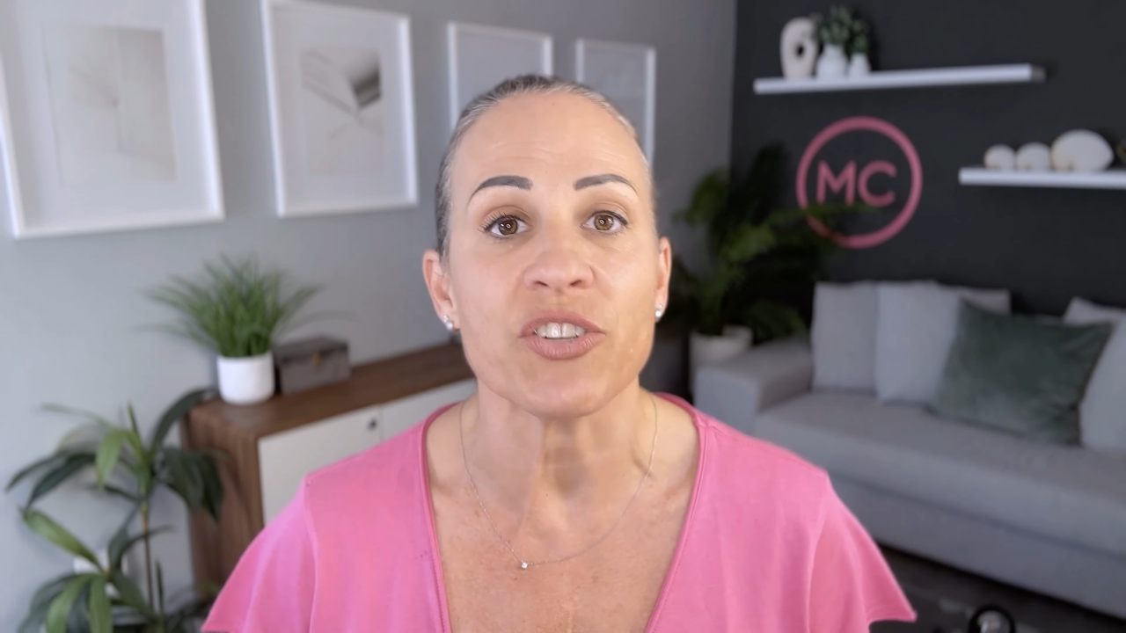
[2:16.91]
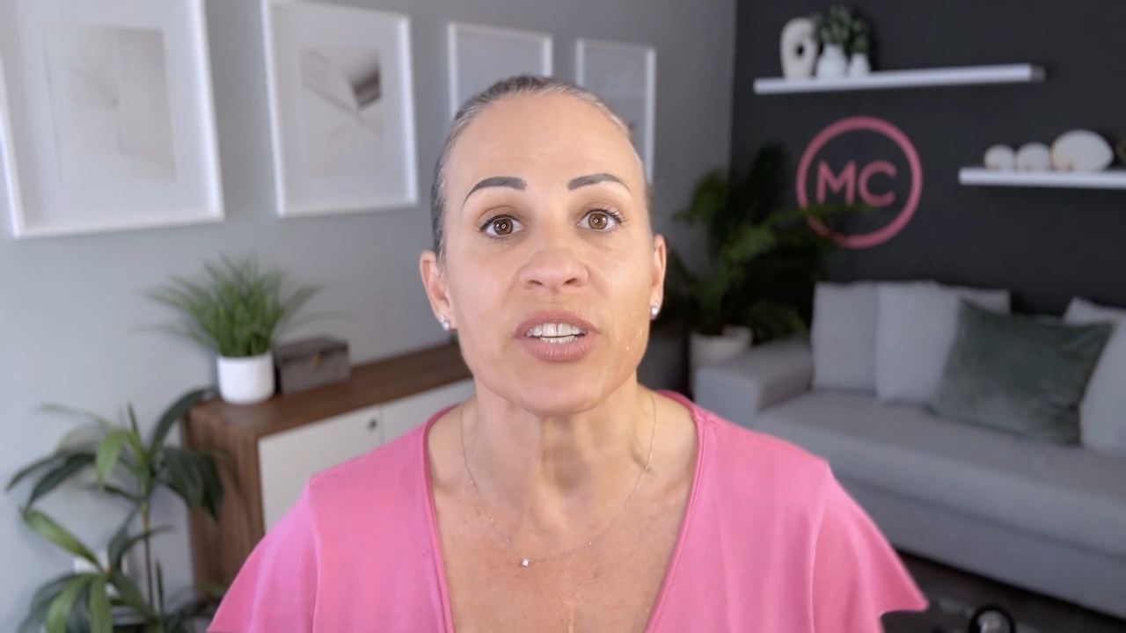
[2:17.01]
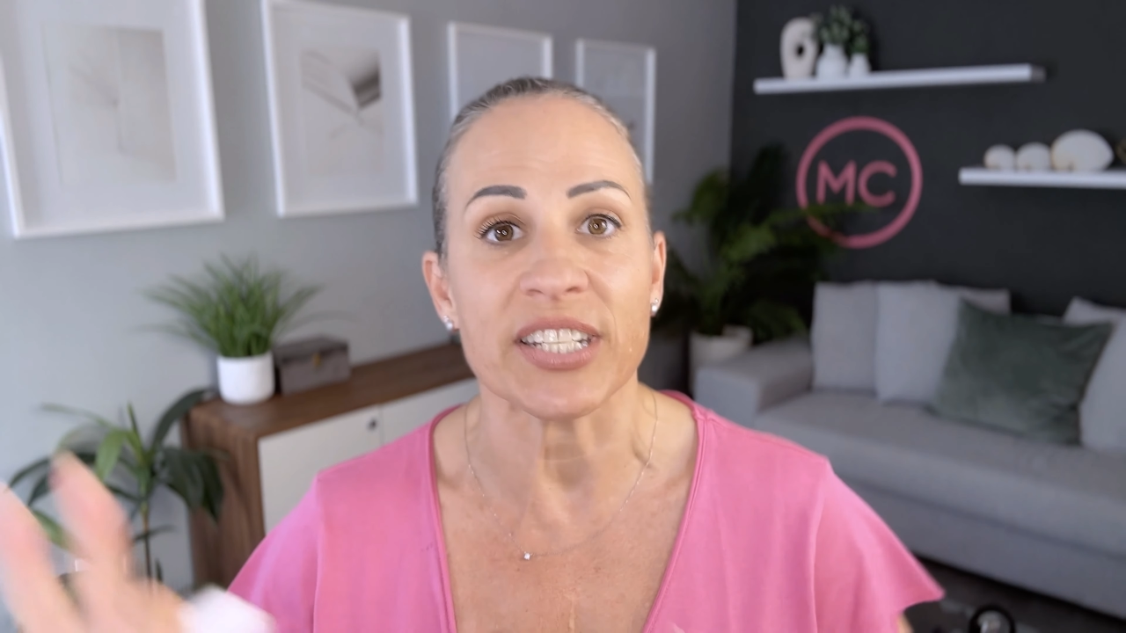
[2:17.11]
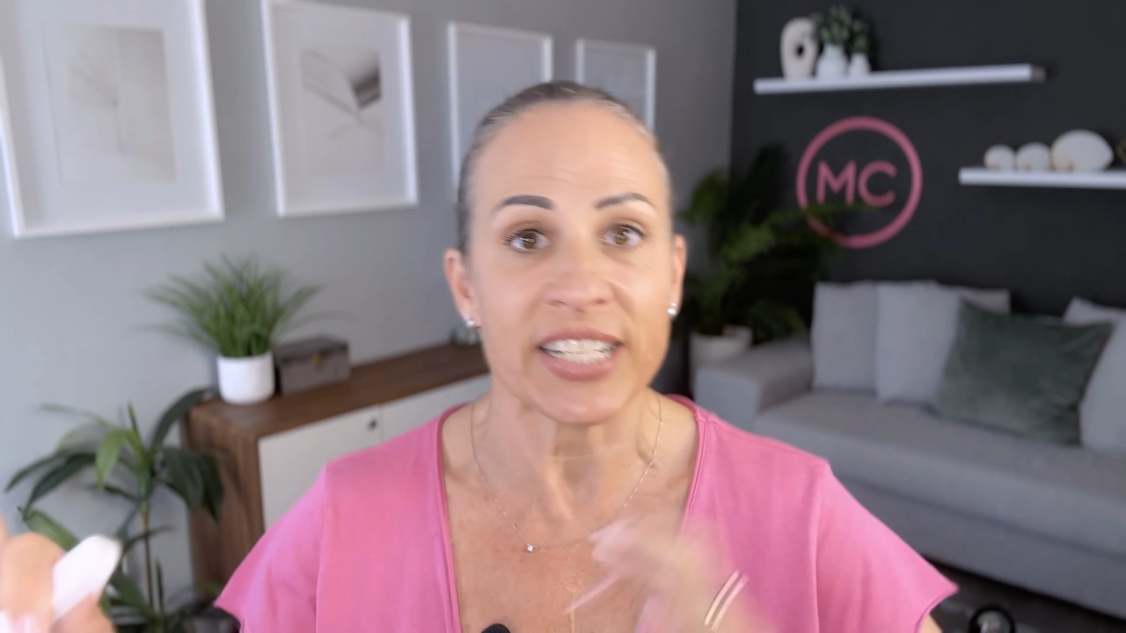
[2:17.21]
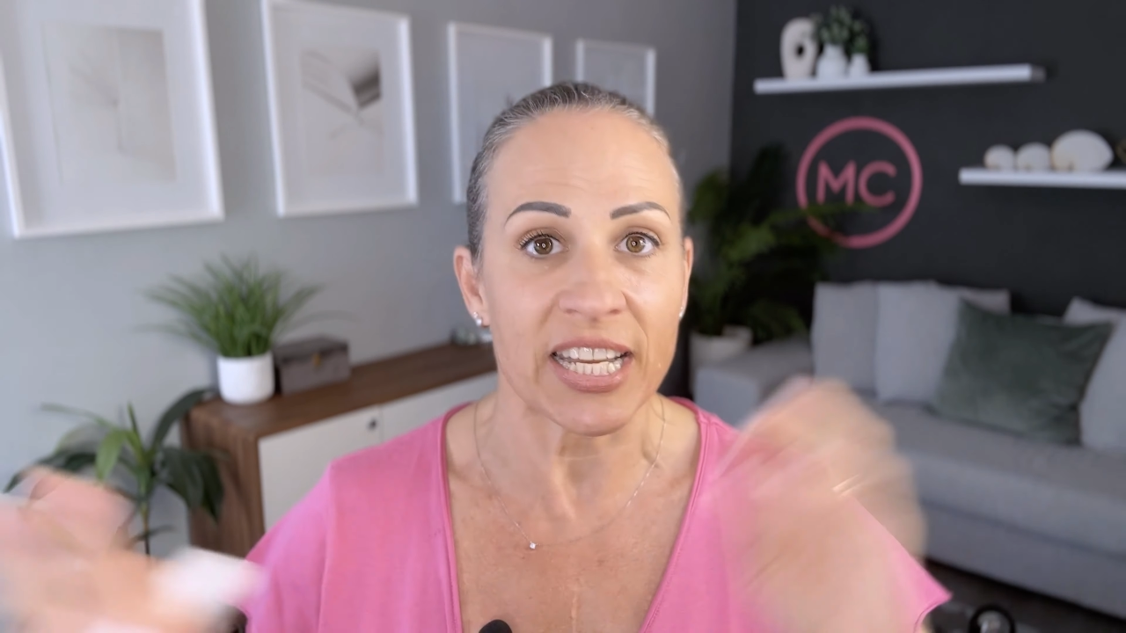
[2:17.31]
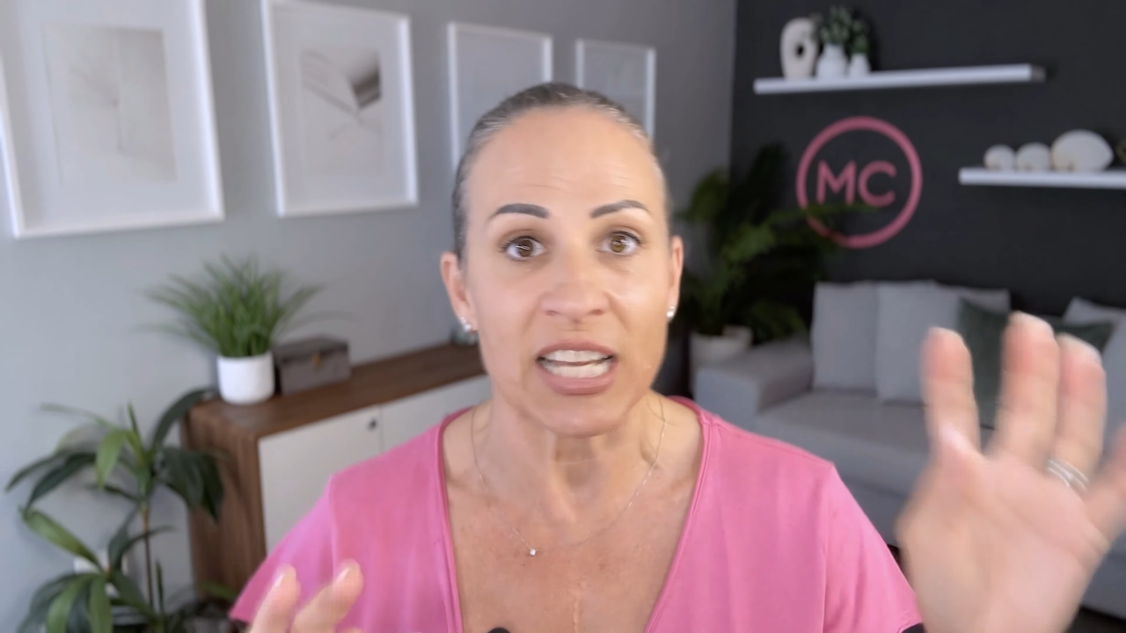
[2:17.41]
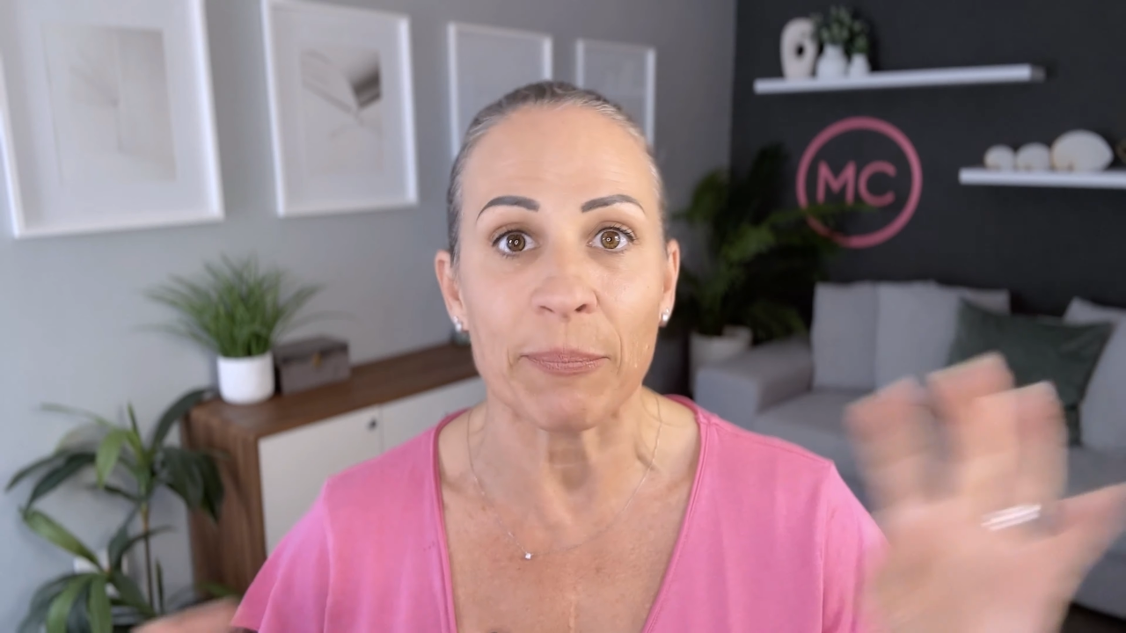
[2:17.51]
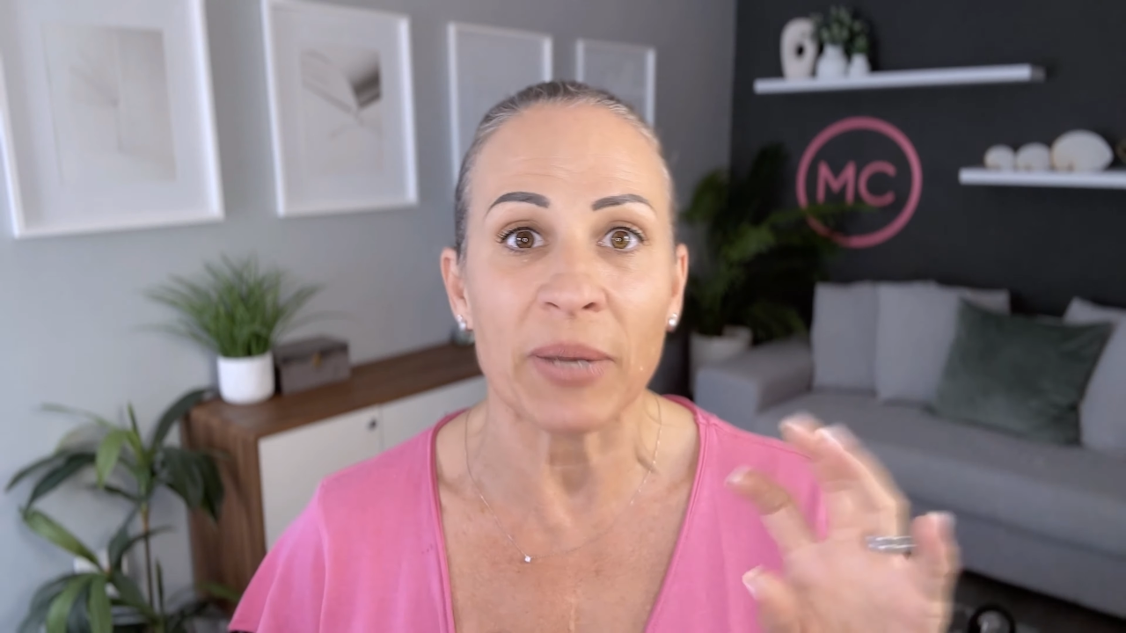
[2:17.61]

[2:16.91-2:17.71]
you can set up